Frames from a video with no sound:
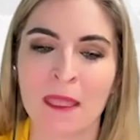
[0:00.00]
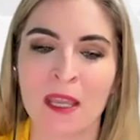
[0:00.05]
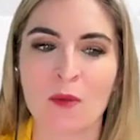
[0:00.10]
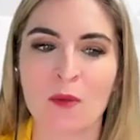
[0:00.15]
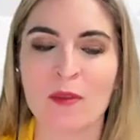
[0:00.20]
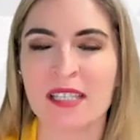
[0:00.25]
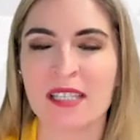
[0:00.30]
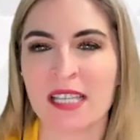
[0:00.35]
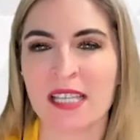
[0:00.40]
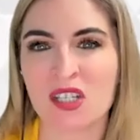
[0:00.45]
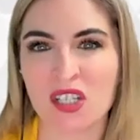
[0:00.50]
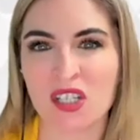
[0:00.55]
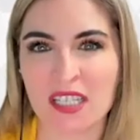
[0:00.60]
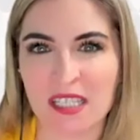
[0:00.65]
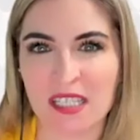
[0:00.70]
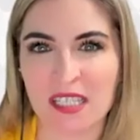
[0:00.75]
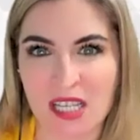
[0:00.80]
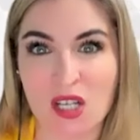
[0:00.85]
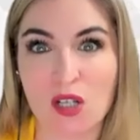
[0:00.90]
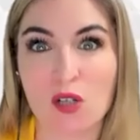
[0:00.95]
we essentially
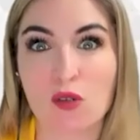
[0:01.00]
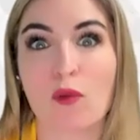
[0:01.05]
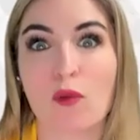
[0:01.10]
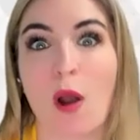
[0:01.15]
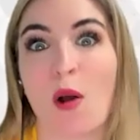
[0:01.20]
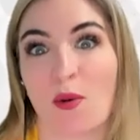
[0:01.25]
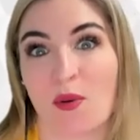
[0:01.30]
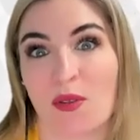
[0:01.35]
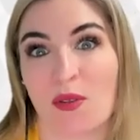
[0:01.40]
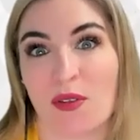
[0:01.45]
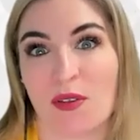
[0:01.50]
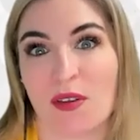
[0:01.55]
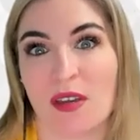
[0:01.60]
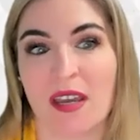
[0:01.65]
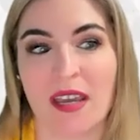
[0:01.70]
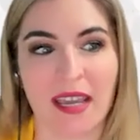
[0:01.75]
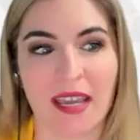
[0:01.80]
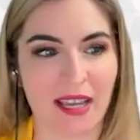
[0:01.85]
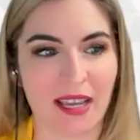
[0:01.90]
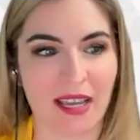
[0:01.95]
see growth
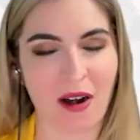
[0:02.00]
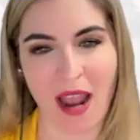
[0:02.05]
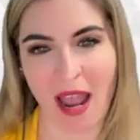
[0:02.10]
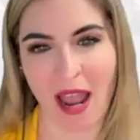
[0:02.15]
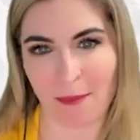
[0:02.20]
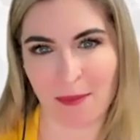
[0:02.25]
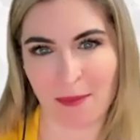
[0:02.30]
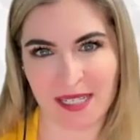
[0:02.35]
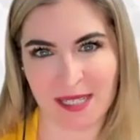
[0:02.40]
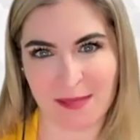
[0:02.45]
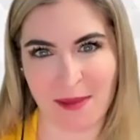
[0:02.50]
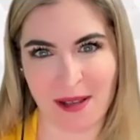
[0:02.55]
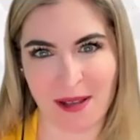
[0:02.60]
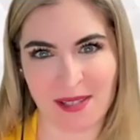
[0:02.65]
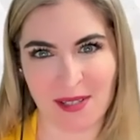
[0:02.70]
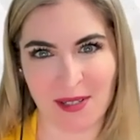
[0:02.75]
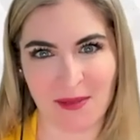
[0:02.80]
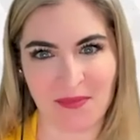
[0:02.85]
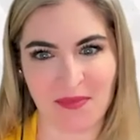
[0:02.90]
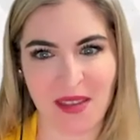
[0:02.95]
in our happiness
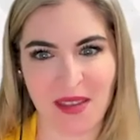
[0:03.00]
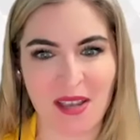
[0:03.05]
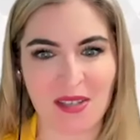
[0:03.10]
muscle.